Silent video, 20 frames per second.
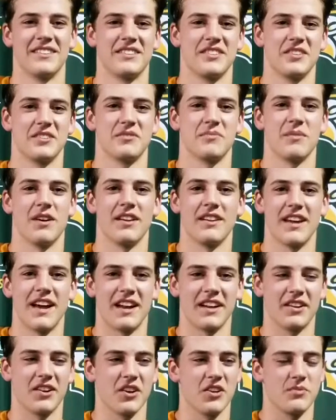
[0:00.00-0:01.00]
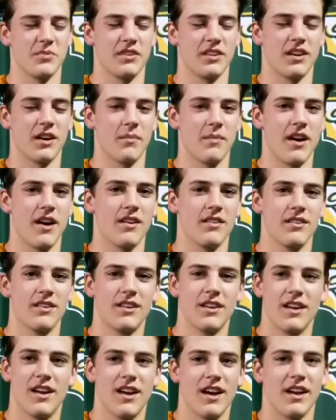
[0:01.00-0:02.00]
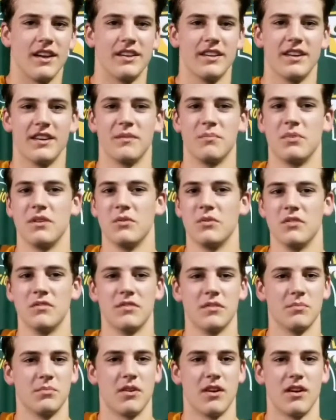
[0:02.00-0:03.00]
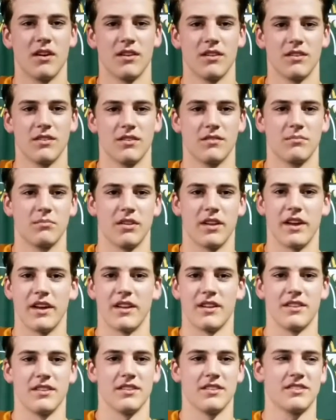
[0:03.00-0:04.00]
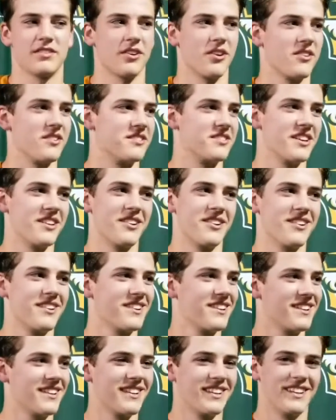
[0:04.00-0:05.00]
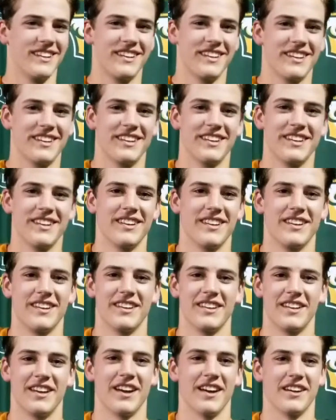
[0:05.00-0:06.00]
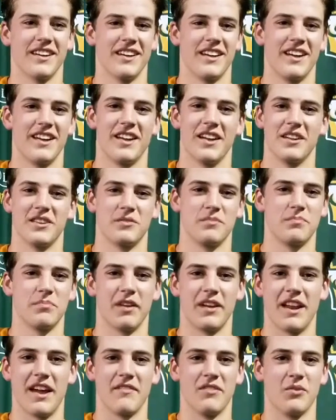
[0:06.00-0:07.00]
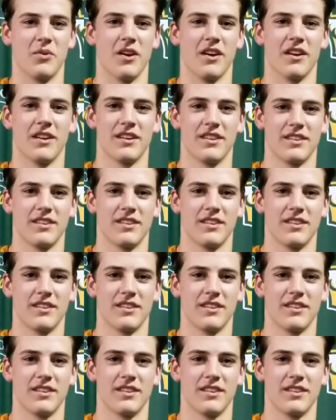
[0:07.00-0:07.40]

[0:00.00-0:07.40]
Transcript: Just my dad encouraged me to come out. I did Pee Wee football, playing starting center. Yeah, and I just played everywhere.